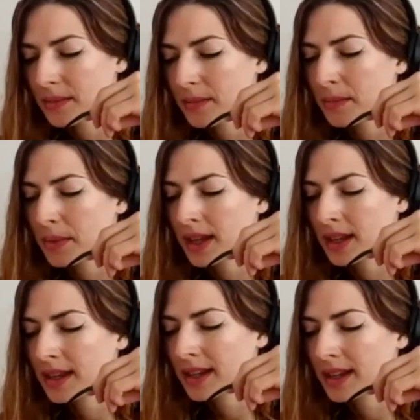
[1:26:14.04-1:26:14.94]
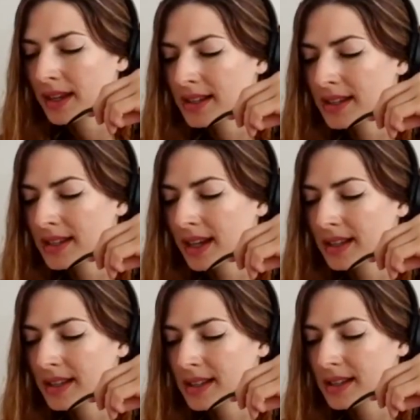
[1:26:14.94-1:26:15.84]
being in a
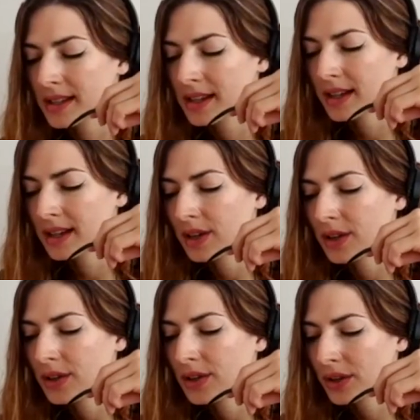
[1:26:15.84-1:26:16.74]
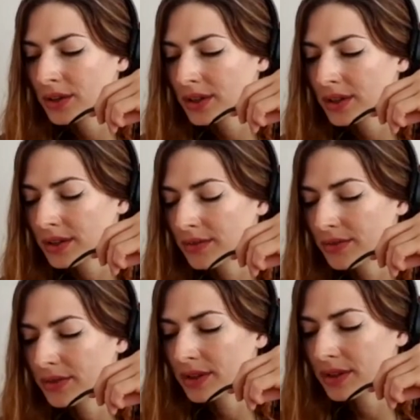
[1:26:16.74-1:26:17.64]
sense non
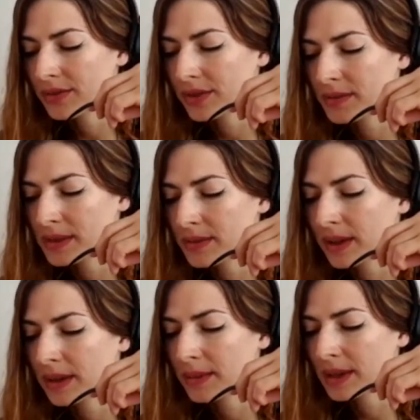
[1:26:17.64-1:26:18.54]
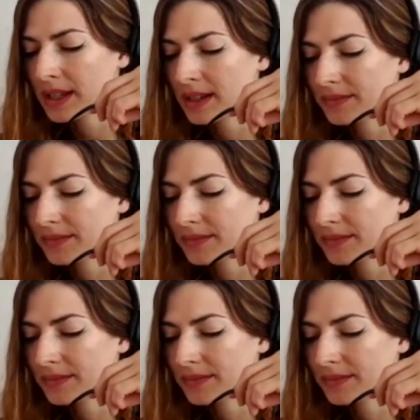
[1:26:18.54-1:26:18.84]
different from Swamini,